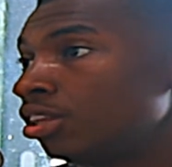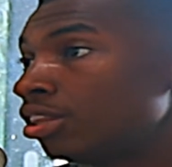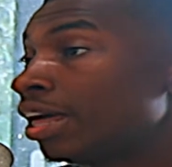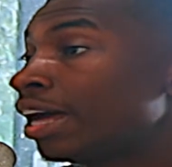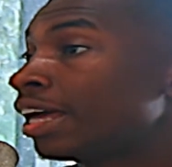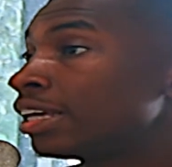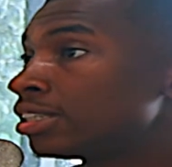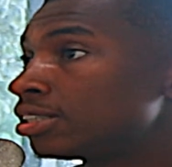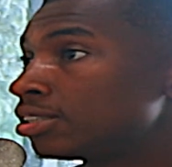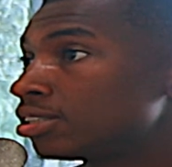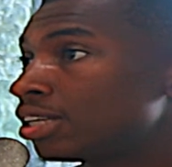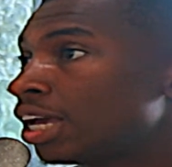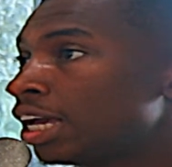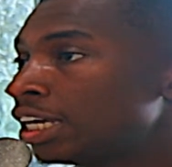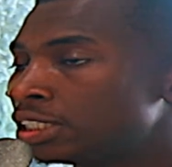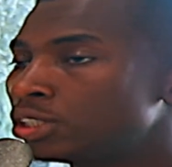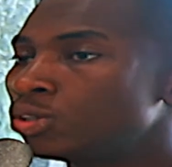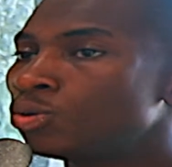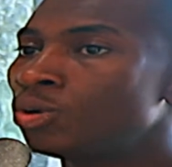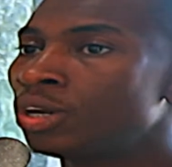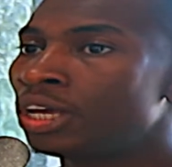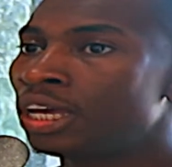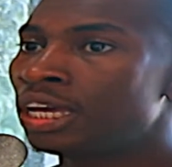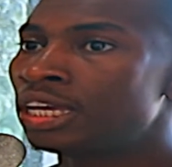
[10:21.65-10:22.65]

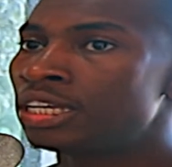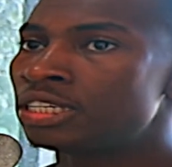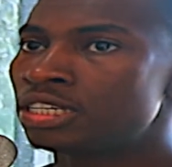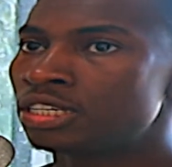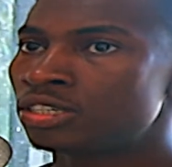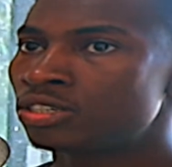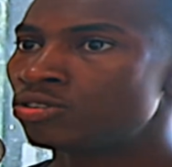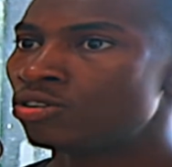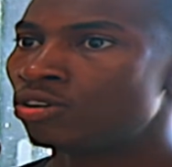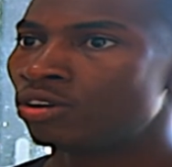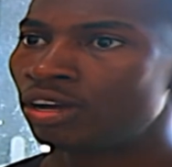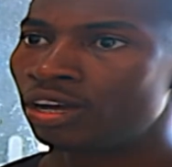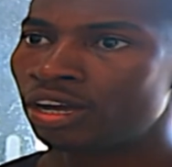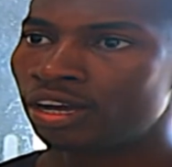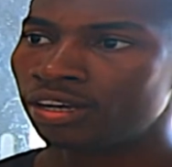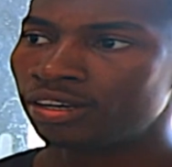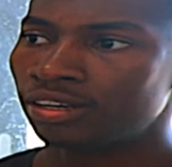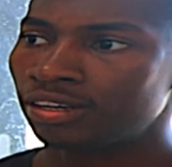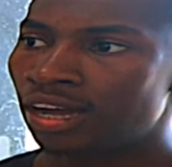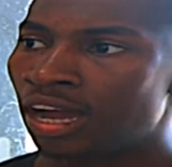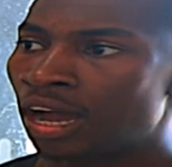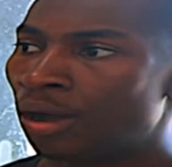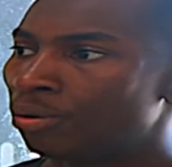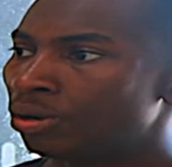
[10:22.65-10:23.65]
that's all it is. It's not.
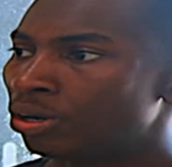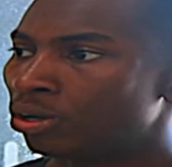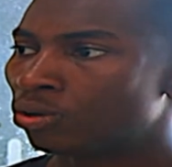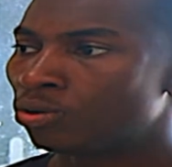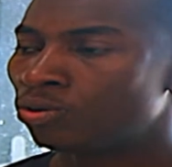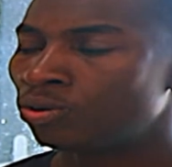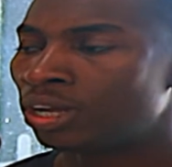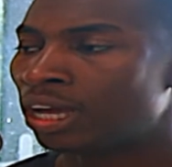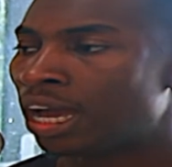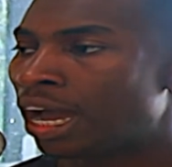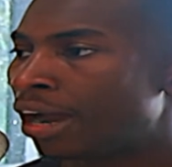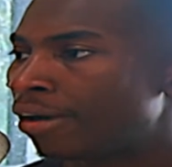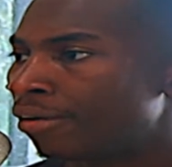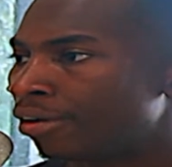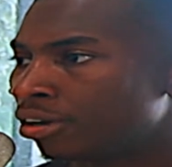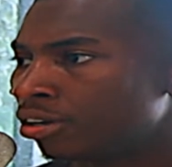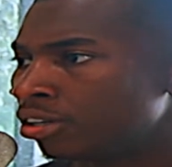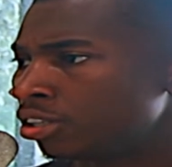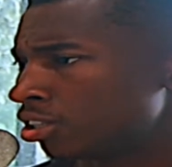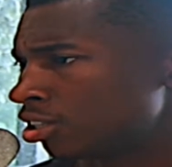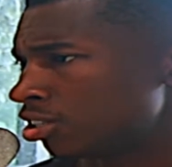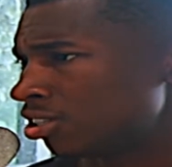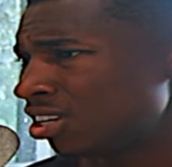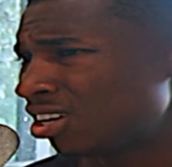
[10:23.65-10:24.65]
I wouldn't call it
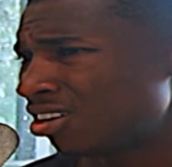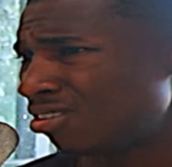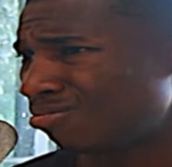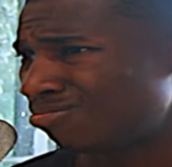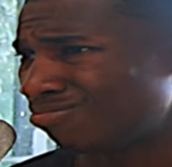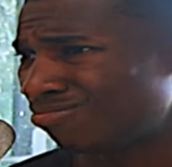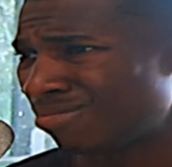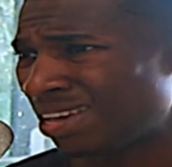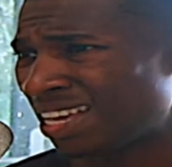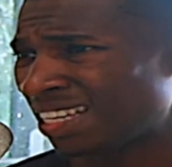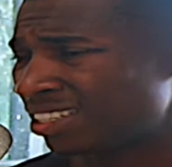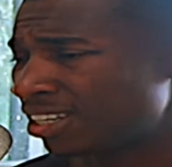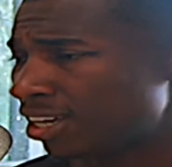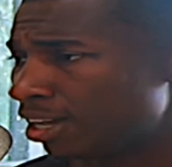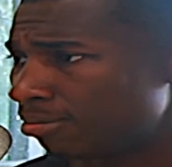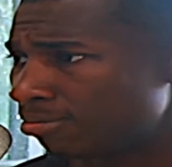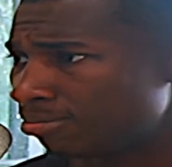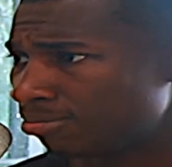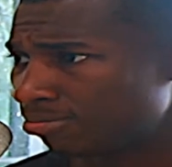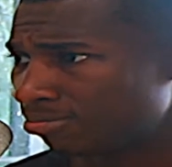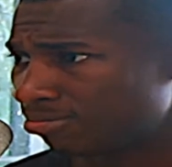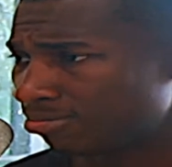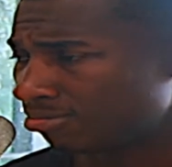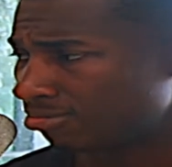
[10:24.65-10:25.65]
arrogance because it could mess
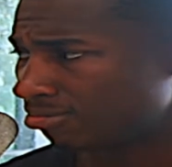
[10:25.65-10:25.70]
up.